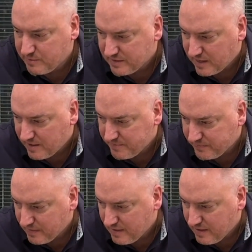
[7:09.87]
about that.
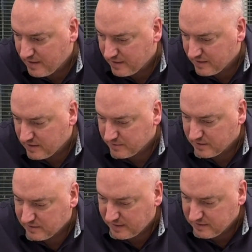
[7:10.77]
And I'm going
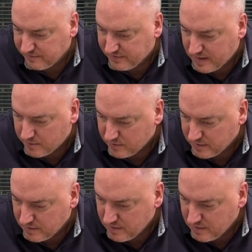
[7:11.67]
to lightly flour it.